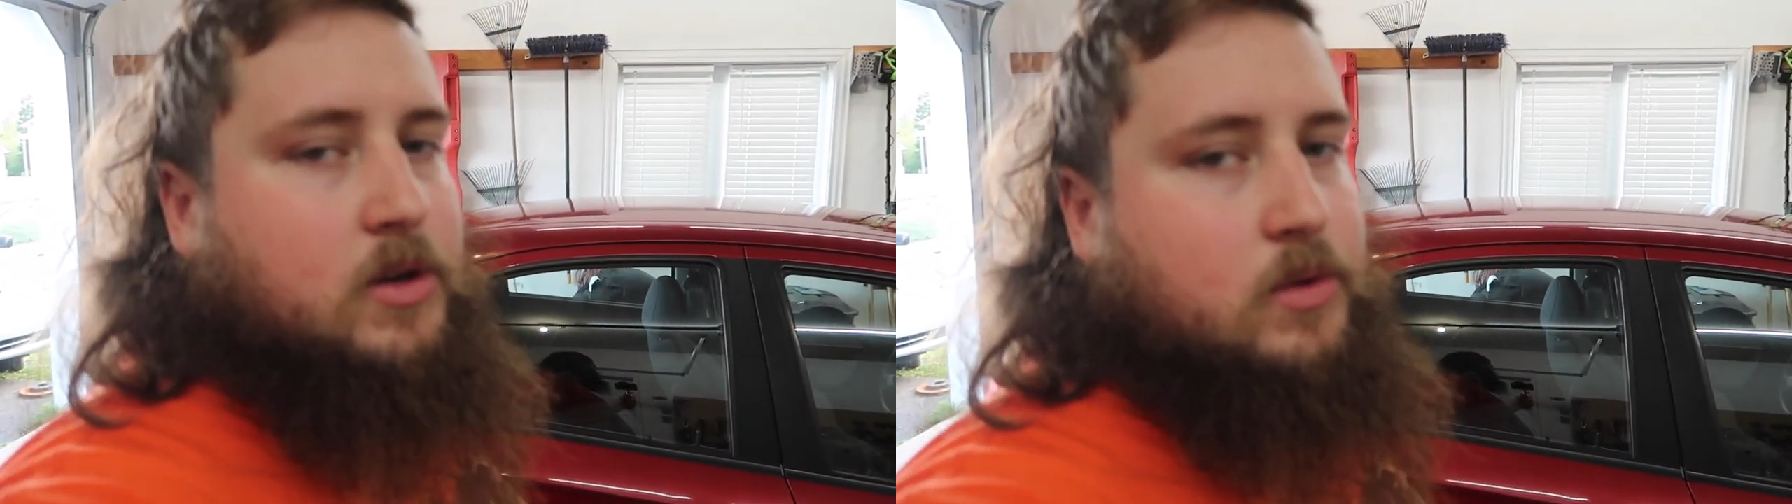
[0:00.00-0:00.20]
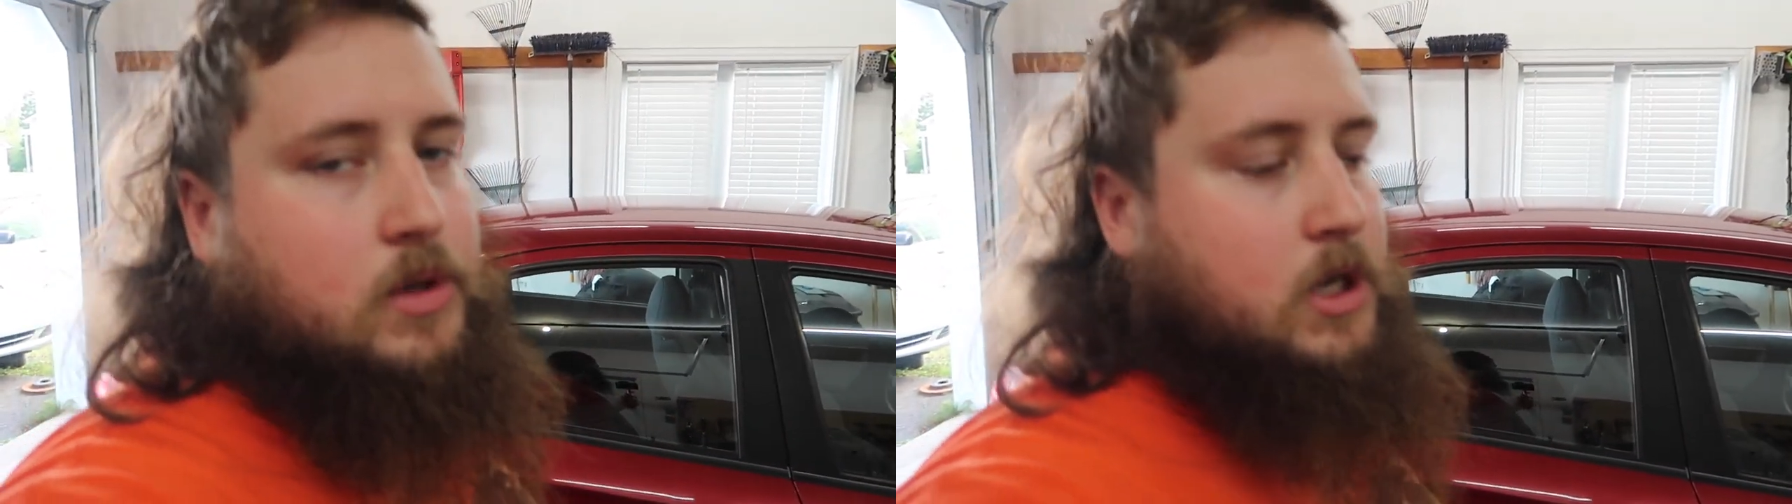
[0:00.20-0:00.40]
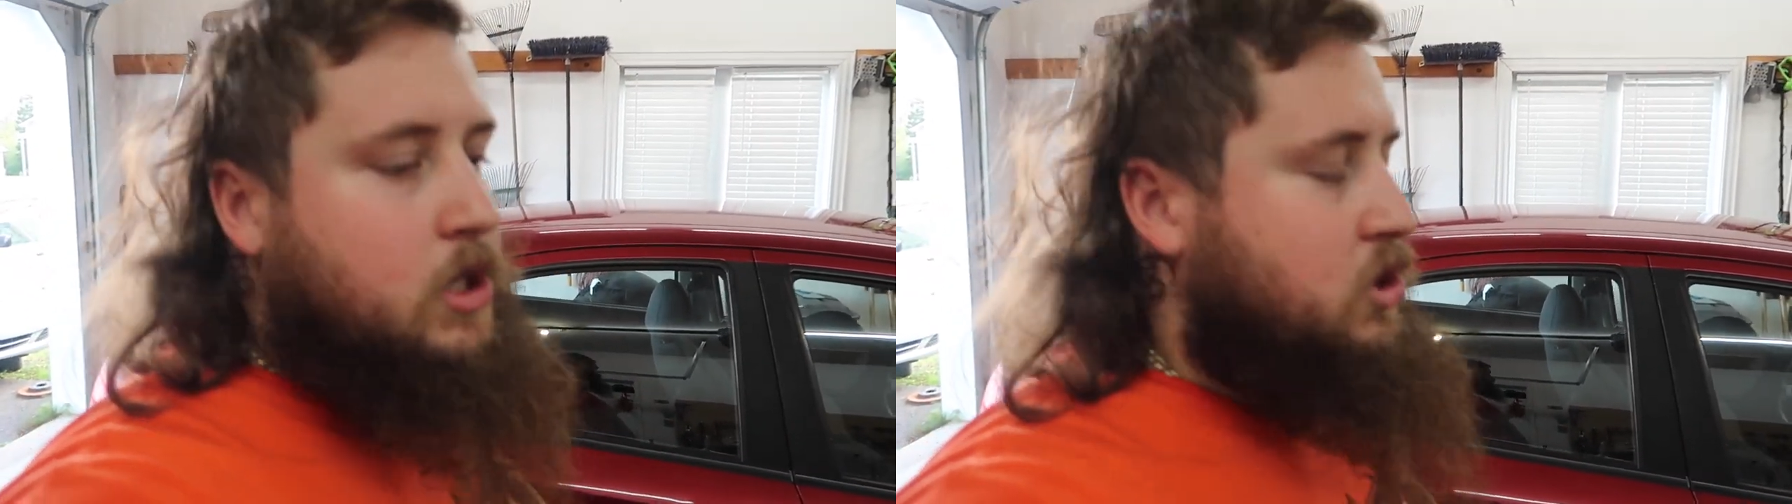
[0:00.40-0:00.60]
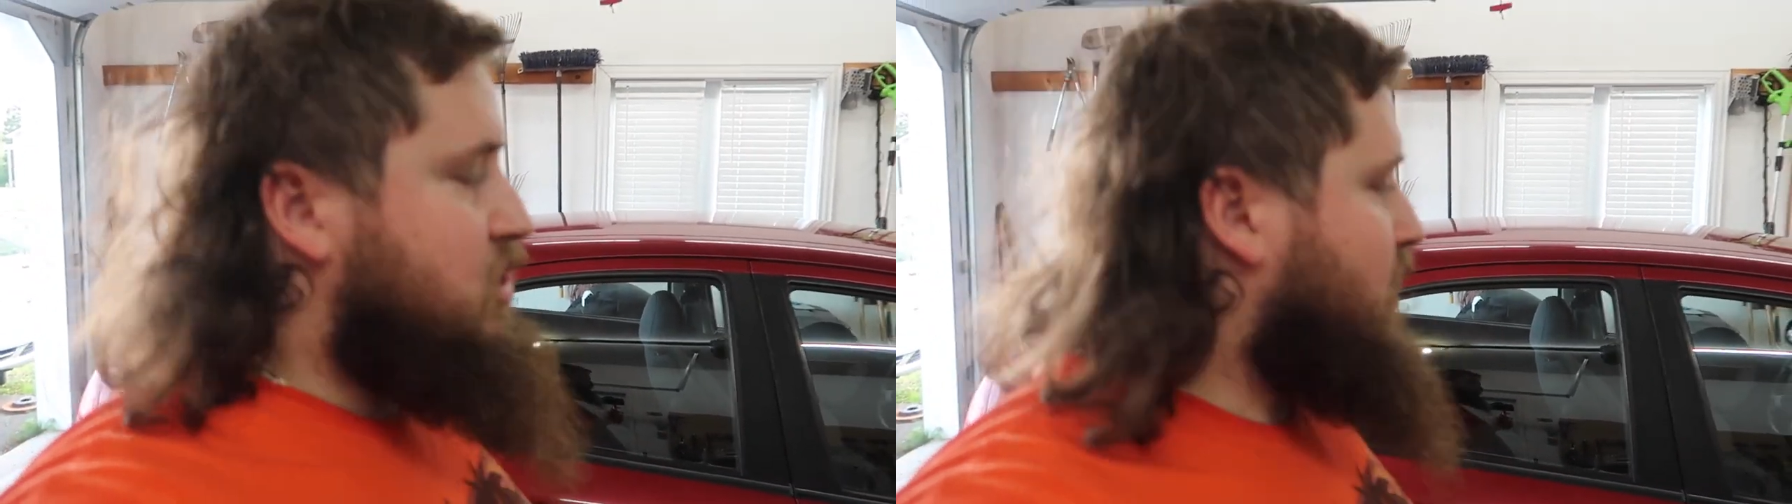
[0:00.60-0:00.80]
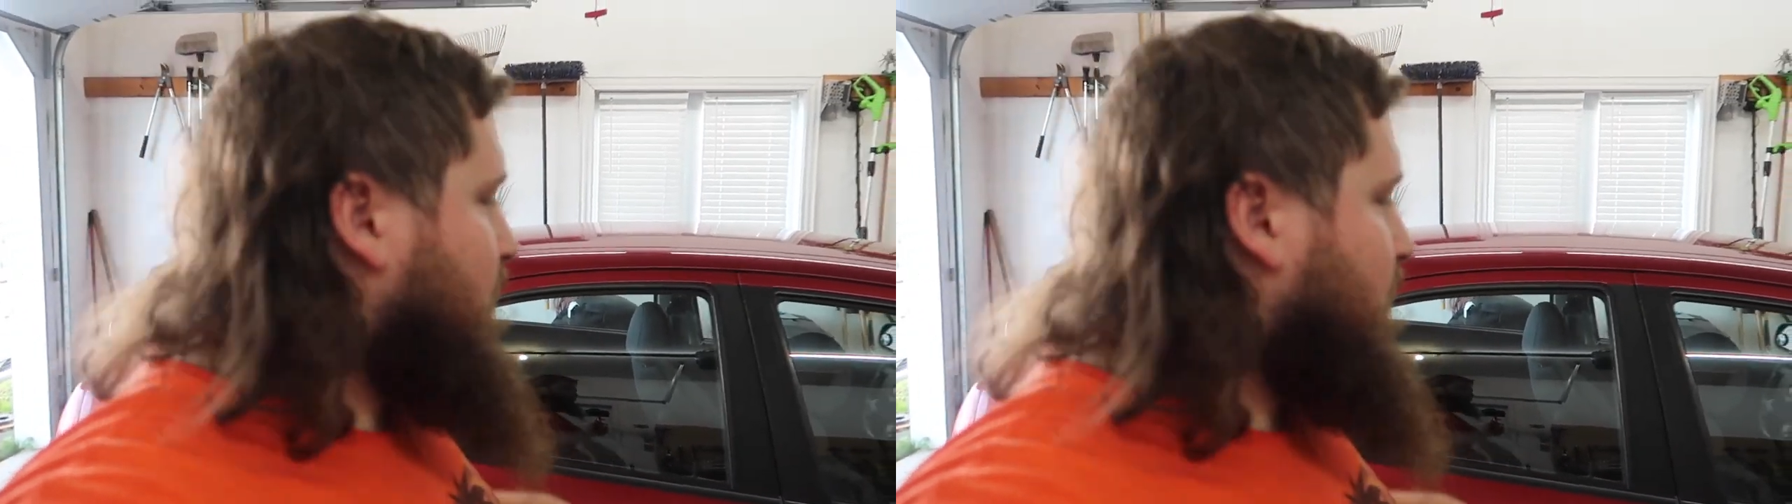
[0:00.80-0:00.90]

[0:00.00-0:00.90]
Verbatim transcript: garage